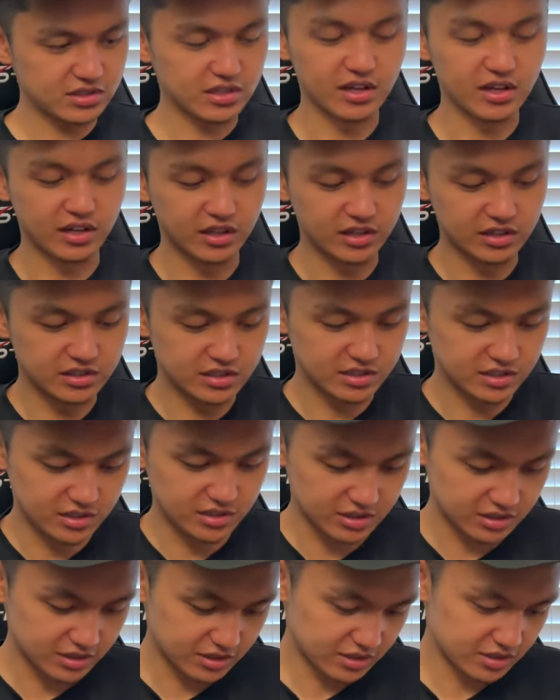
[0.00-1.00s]
I got a
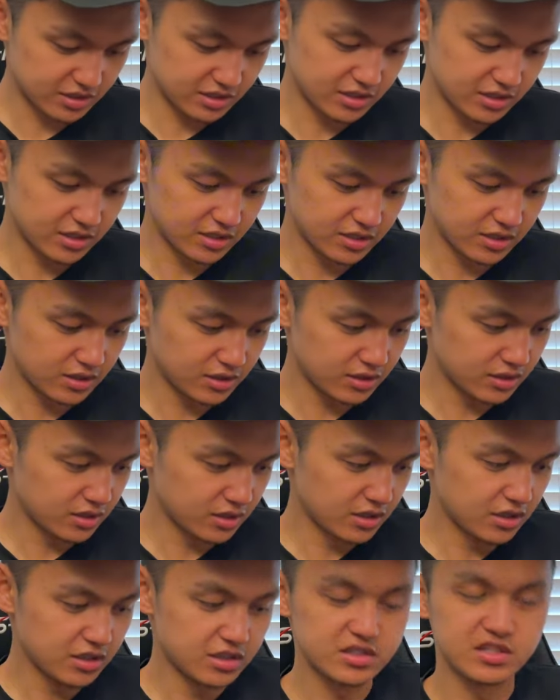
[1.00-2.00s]

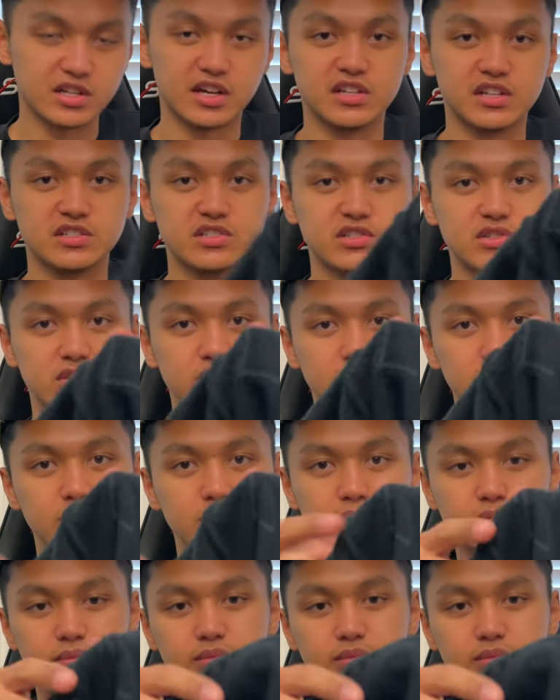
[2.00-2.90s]
size 2.